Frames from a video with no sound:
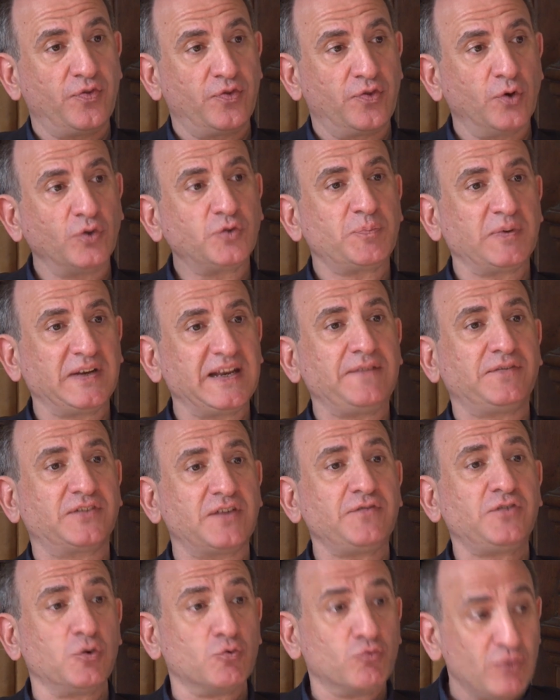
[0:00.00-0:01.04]
those beliefs,
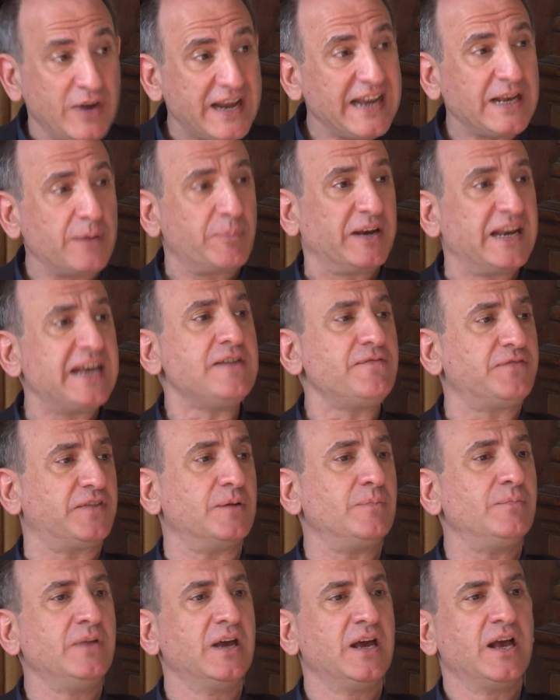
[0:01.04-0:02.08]
if you really believe
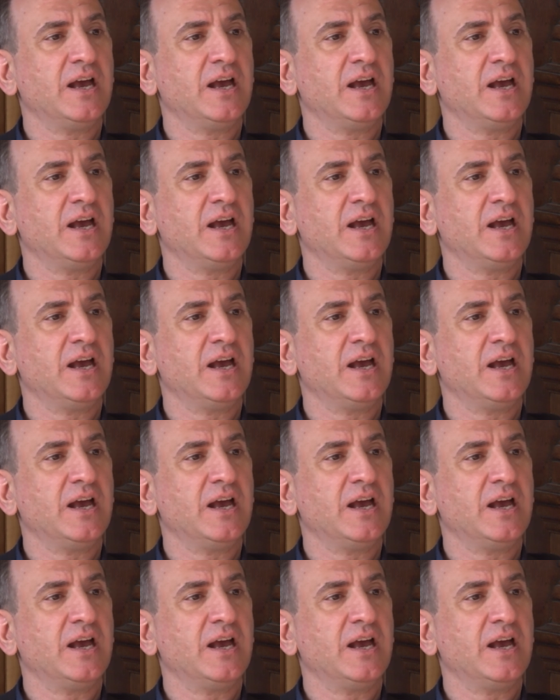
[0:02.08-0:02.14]
them,